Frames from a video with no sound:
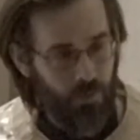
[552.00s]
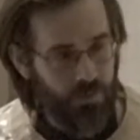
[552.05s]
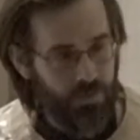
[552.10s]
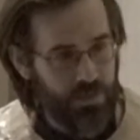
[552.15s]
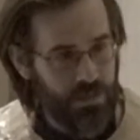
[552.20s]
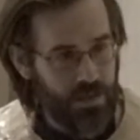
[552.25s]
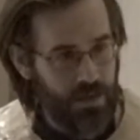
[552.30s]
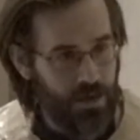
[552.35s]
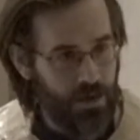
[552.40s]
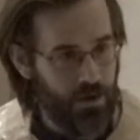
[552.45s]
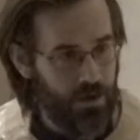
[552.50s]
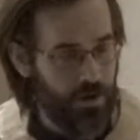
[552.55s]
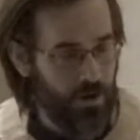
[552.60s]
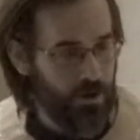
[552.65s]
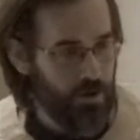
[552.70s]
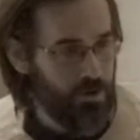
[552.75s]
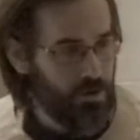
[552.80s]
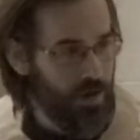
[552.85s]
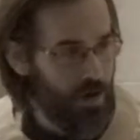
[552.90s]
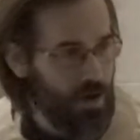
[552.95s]
to carry our
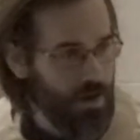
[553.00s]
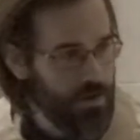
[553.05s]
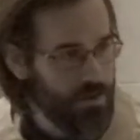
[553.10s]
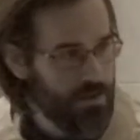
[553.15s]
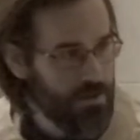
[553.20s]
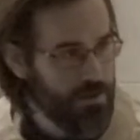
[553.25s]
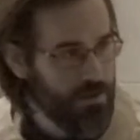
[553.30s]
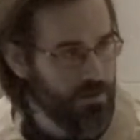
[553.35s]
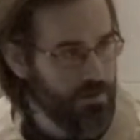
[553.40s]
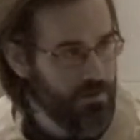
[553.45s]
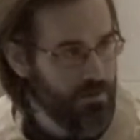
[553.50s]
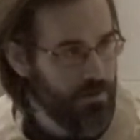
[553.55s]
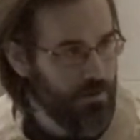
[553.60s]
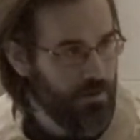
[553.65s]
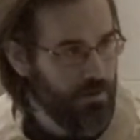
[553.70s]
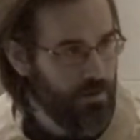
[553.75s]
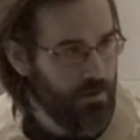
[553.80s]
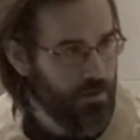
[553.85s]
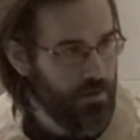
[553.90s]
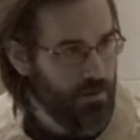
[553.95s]
cross,
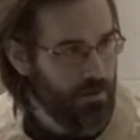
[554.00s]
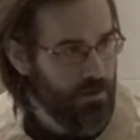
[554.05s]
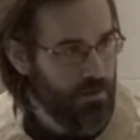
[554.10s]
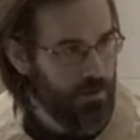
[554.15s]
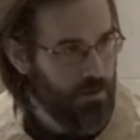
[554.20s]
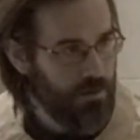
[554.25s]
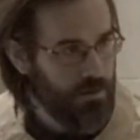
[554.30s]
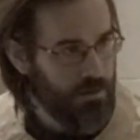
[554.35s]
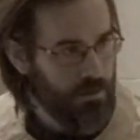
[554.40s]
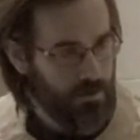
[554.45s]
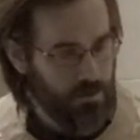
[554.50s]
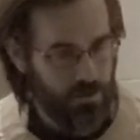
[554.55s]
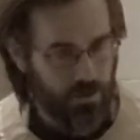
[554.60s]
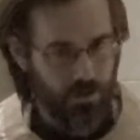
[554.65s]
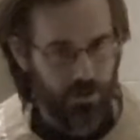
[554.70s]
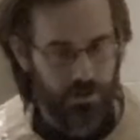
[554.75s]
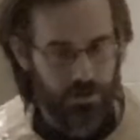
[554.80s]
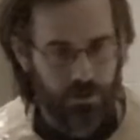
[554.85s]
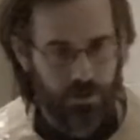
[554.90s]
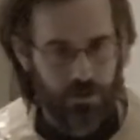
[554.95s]
the
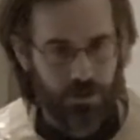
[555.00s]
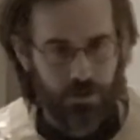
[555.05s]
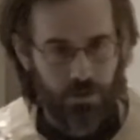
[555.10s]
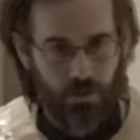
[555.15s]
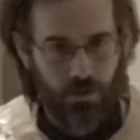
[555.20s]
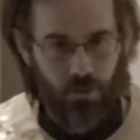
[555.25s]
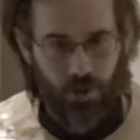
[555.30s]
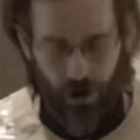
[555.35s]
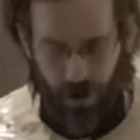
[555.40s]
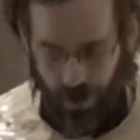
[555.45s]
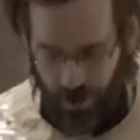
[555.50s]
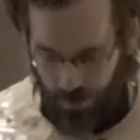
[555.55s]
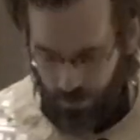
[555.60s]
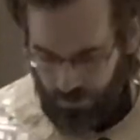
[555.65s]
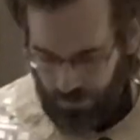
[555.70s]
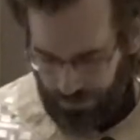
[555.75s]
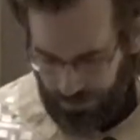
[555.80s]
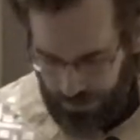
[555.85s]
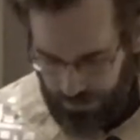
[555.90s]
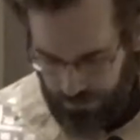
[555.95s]
church will come
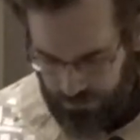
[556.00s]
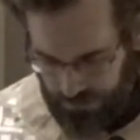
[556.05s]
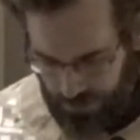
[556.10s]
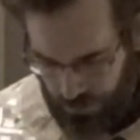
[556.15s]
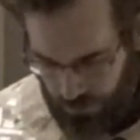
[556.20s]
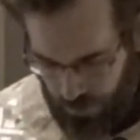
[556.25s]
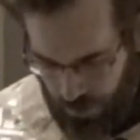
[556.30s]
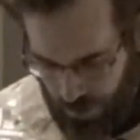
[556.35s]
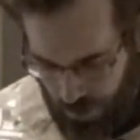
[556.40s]
and lift up our